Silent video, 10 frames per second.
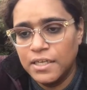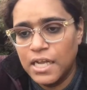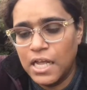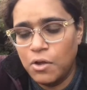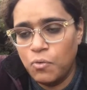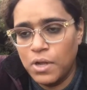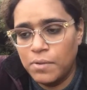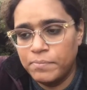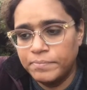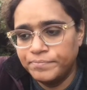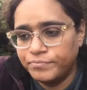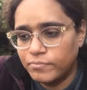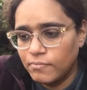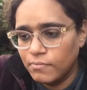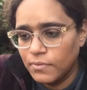how um,
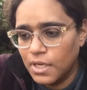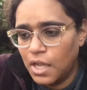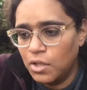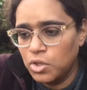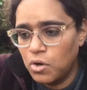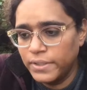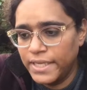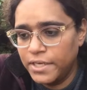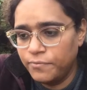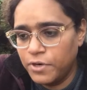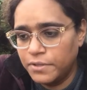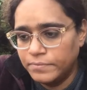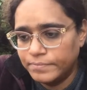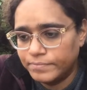how long they can run